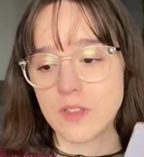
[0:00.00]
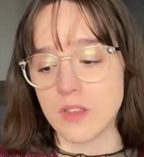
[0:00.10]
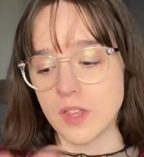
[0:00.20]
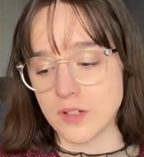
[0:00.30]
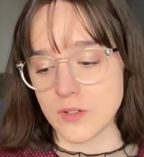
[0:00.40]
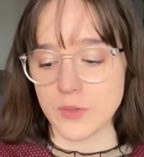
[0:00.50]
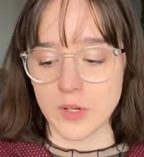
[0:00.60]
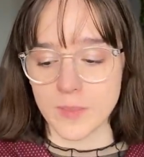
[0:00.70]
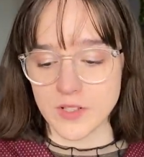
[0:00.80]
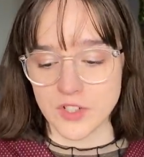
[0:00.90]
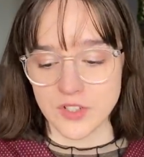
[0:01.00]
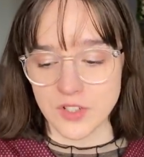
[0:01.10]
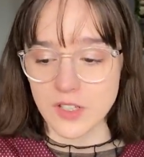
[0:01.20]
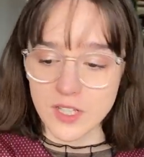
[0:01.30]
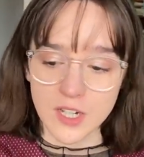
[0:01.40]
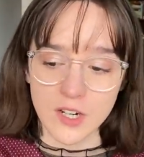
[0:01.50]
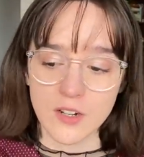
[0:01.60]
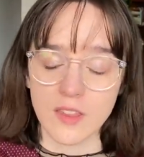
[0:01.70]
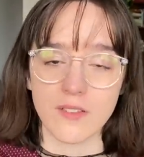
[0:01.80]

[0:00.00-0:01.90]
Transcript: The thunderstorm has just cleared.